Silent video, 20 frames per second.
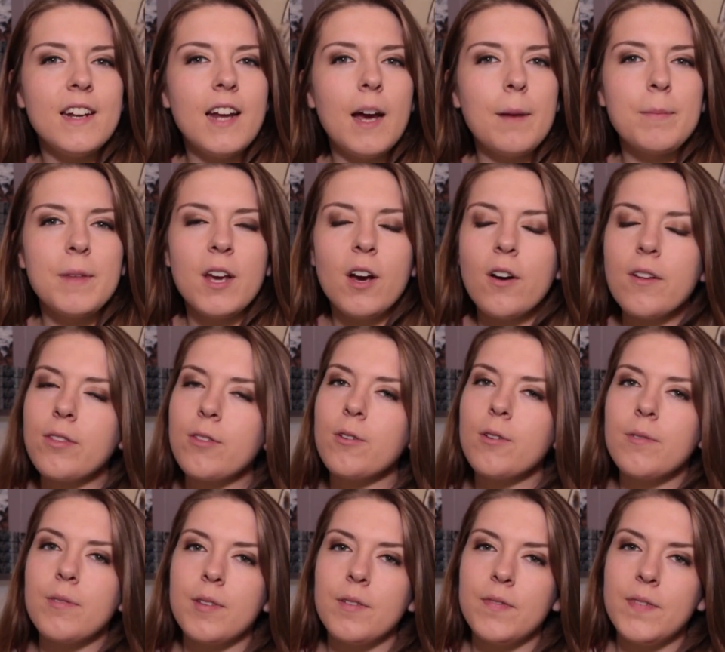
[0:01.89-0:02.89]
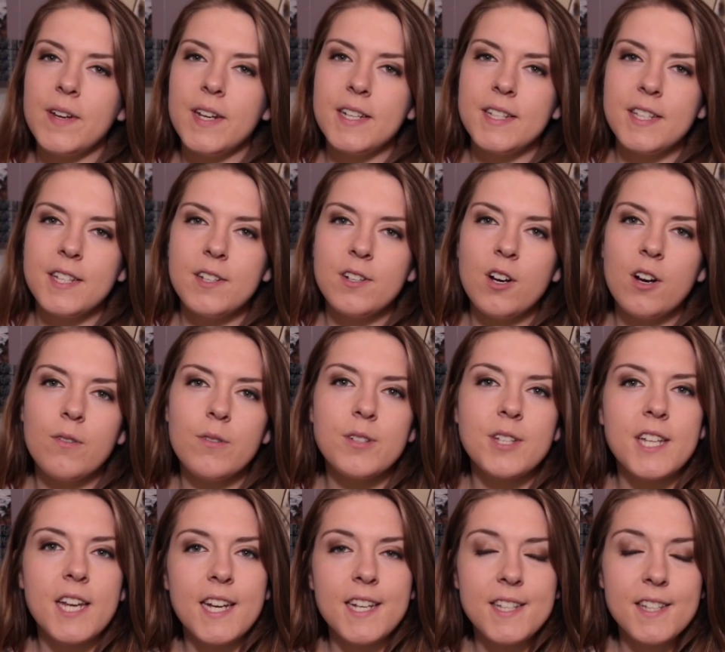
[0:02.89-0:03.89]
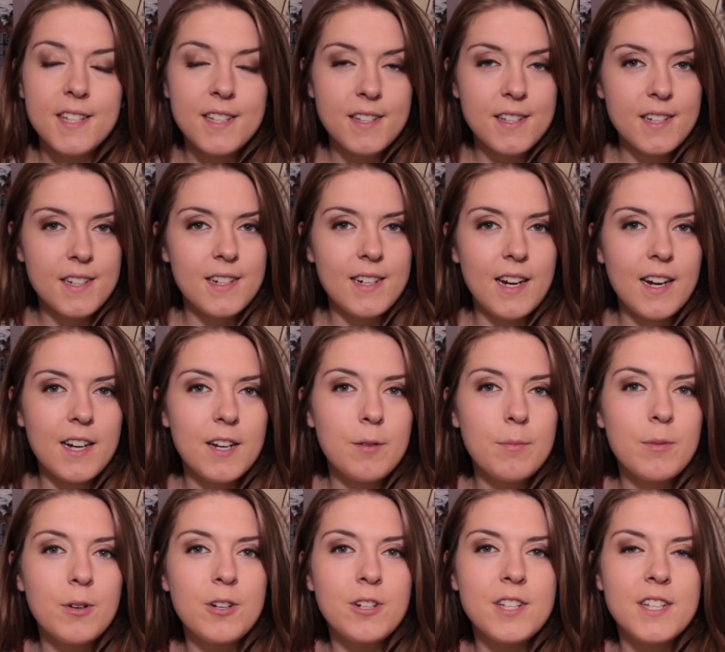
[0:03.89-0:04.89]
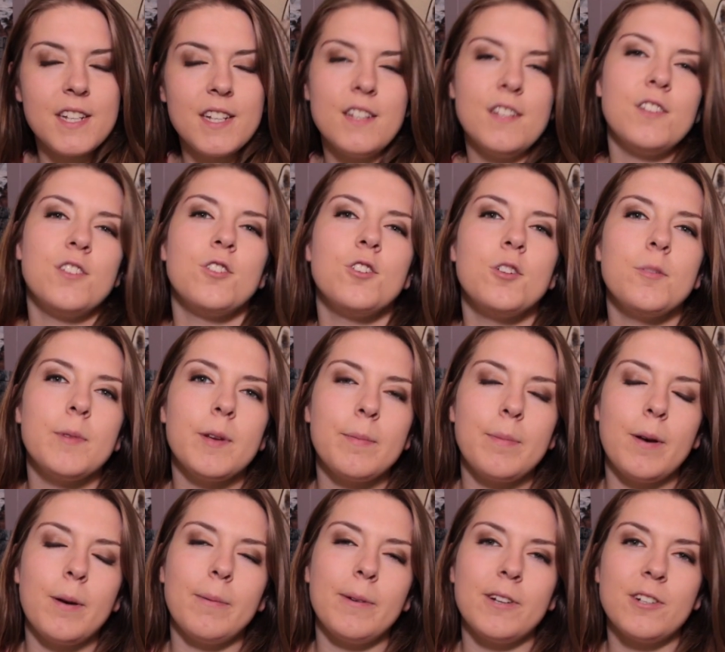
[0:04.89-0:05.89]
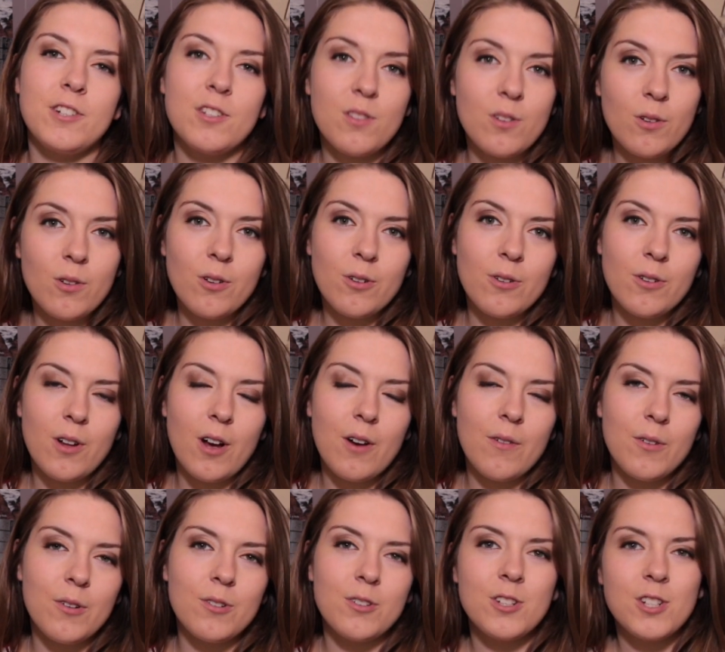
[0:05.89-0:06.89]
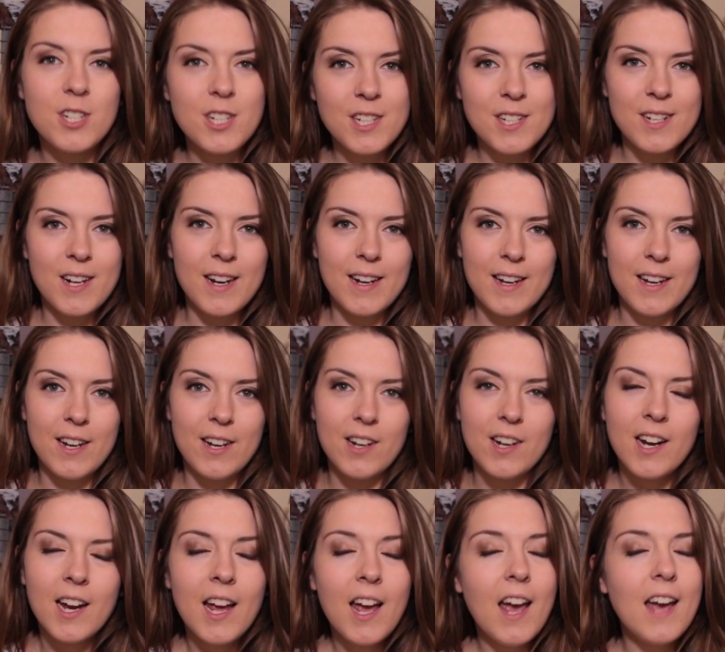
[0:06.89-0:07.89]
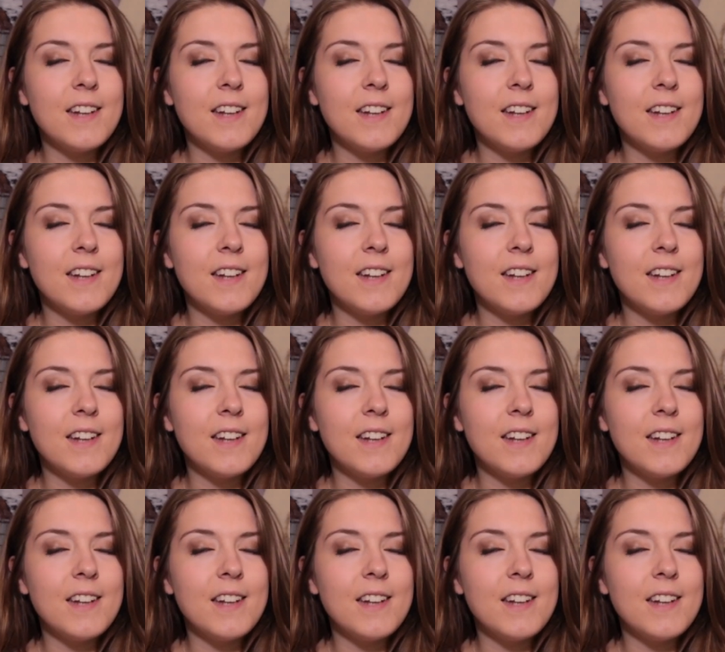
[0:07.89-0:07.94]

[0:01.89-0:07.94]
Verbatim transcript: I'm the author of the fantasy novels Essence and I Am Mercy and soon to be published thriller novel She's Not Here